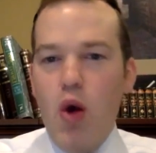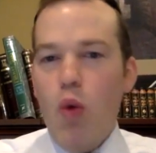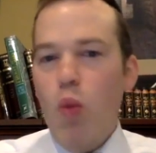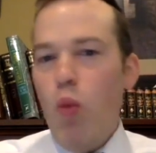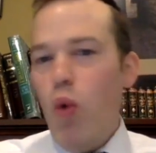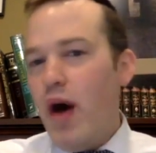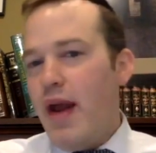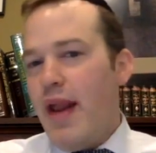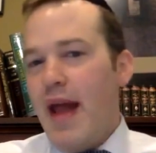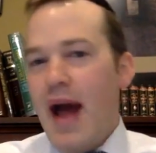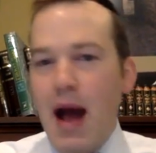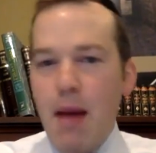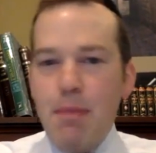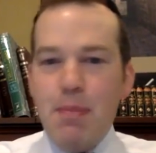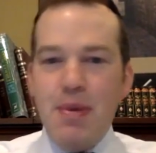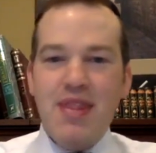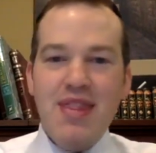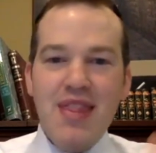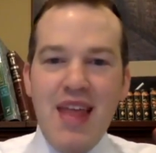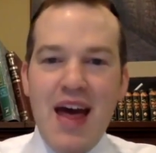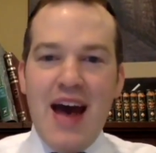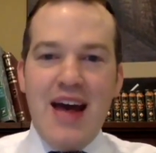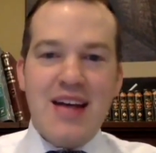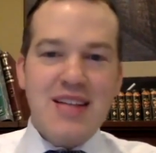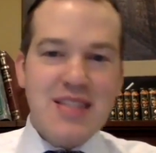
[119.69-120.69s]
What
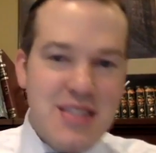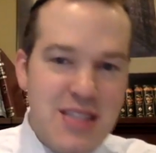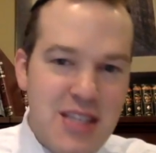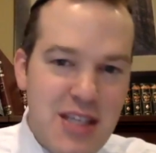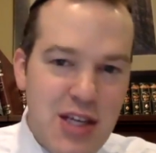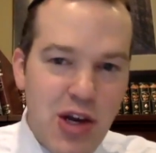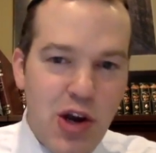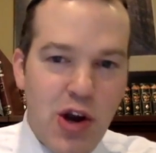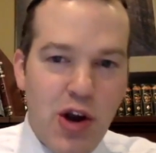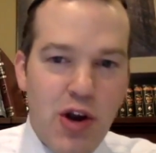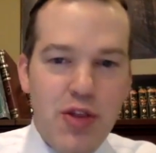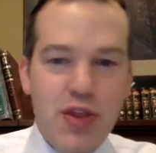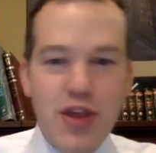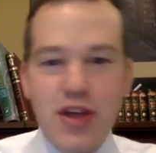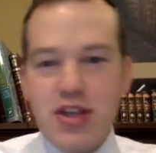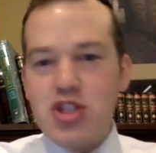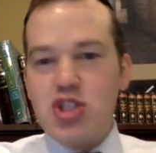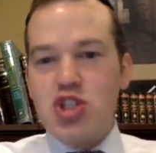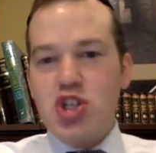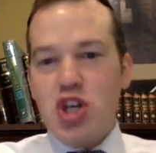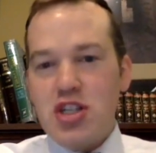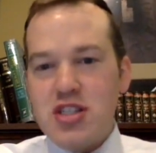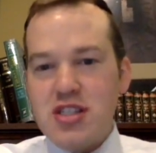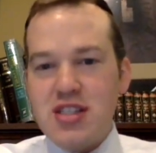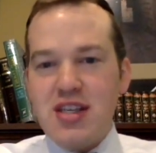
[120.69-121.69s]
happened last year that's
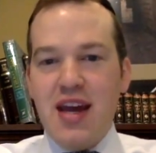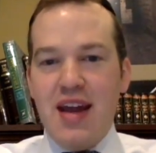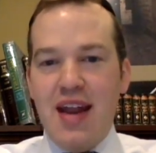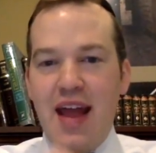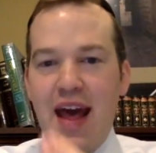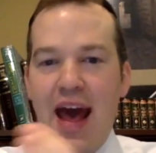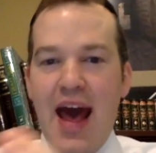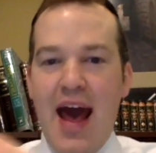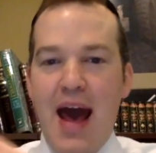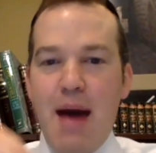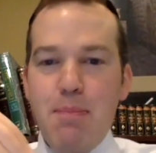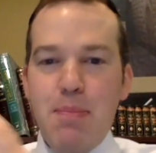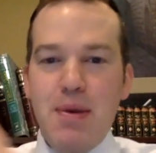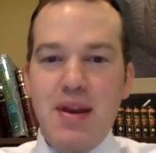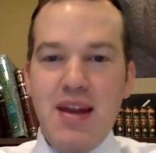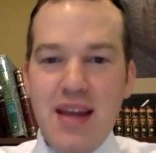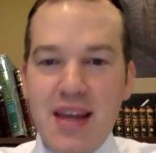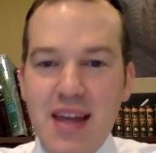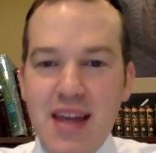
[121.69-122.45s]
just going to happen